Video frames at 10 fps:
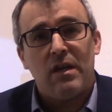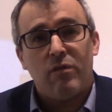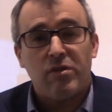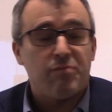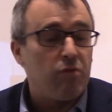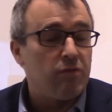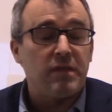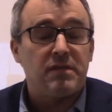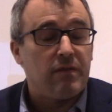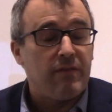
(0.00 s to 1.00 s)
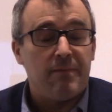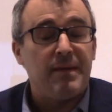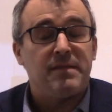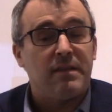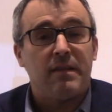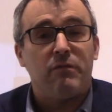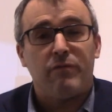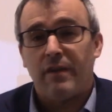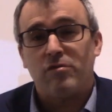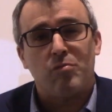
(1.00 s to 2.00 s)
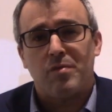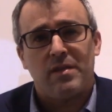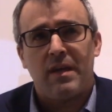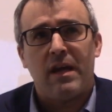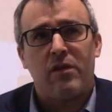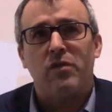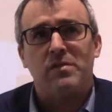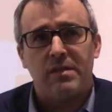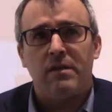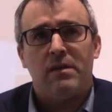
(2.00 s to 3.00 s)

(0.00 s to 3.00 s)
which proved itself amazingly with 100% accuracy